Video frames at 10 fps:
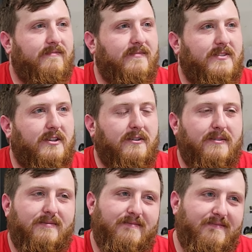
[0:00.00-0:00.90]
So
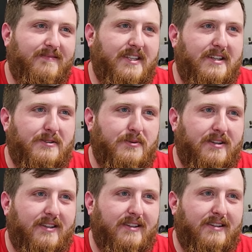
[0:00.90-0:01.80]
it is what
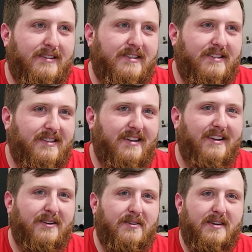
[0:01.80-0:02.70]
it is.
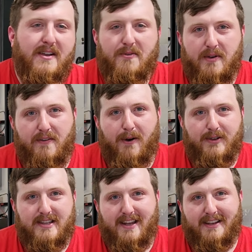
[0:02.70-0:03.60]
We've
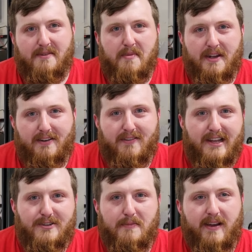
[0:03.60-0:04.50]
always had a competitive
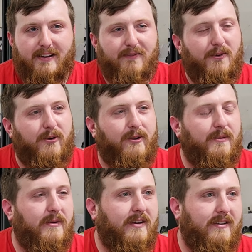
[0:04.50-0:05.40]
nature back and forth, but